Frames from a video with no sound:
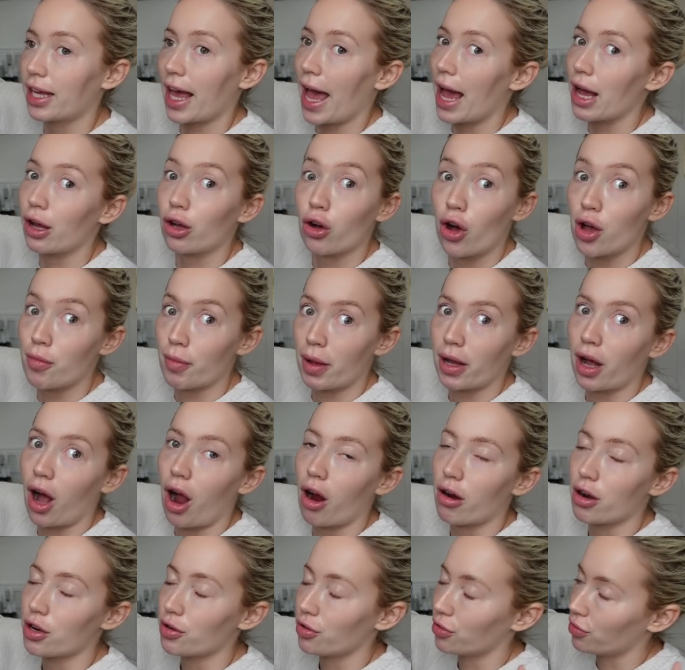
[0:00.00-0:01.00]
get, got in my
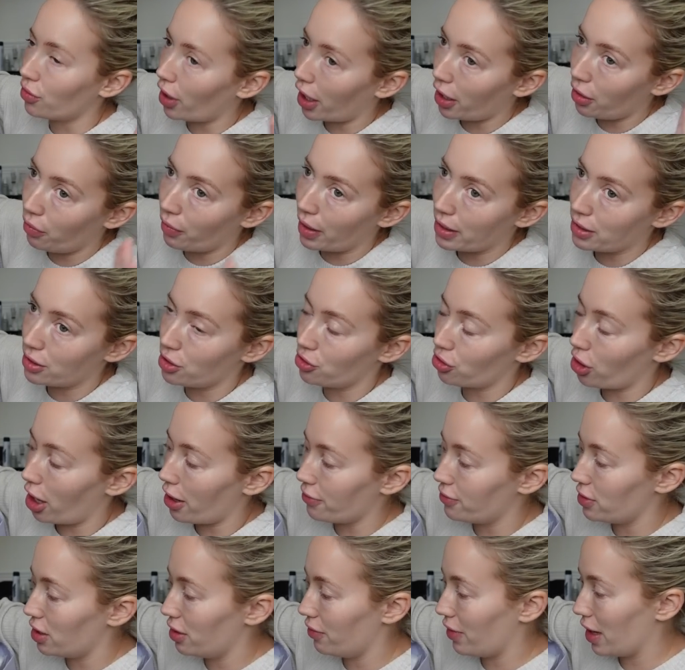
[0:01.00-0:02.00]
car and like went to
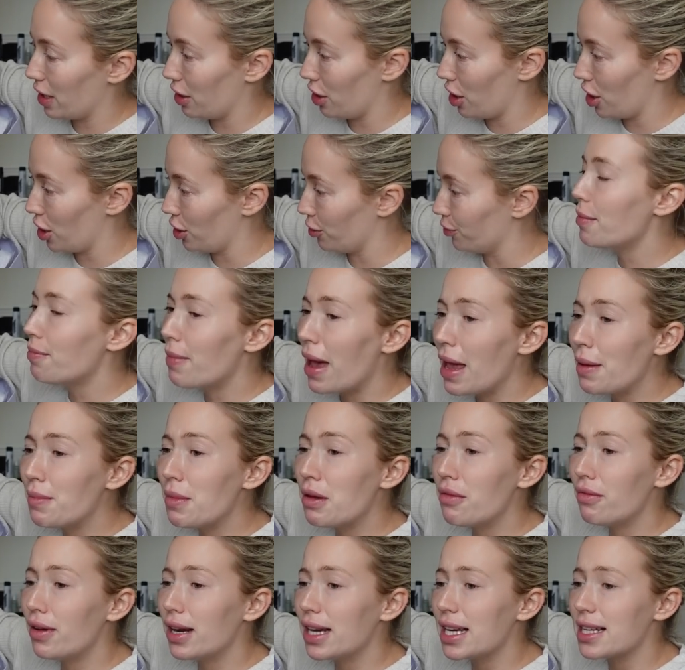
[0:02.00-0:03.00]
drive to the venue, it made
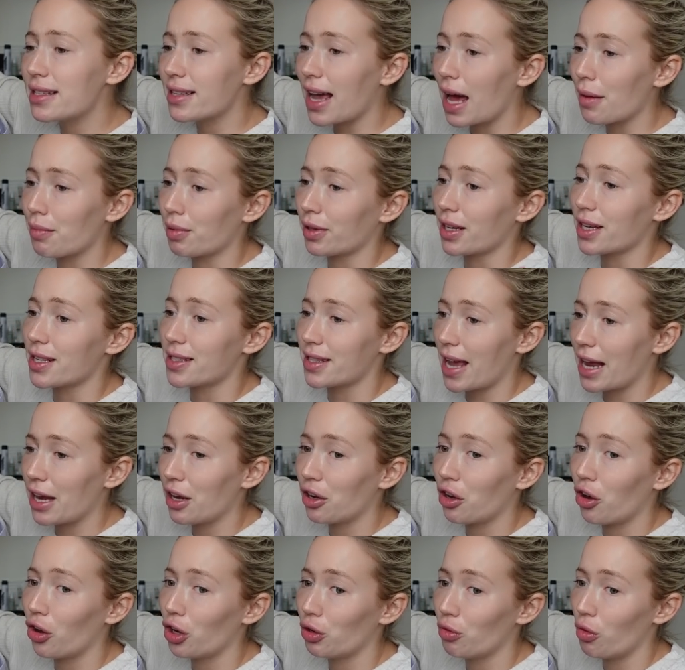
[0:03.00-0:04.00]
me really sad because Saint
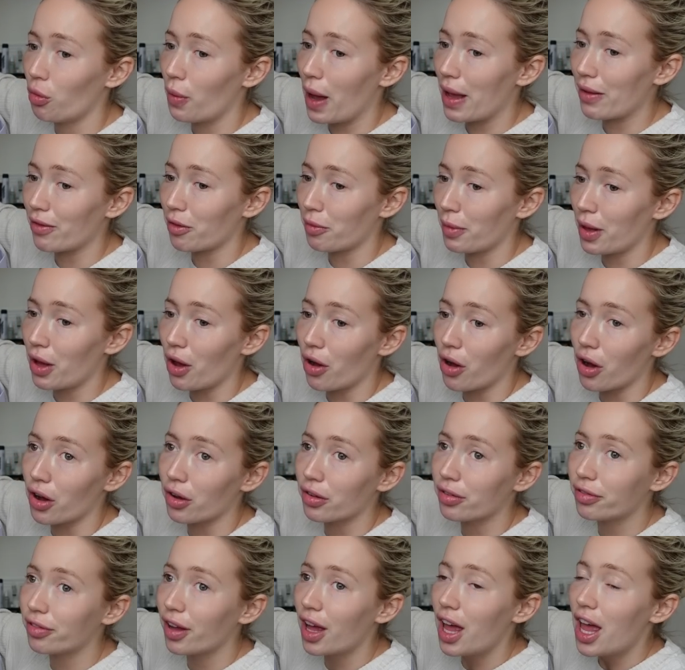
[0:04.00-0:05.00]
and Connor were waving me
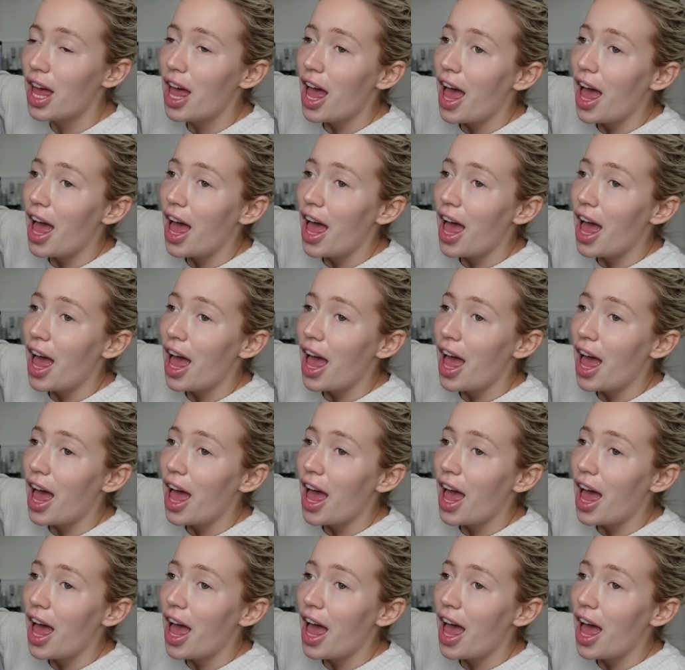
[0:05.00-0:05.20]
off.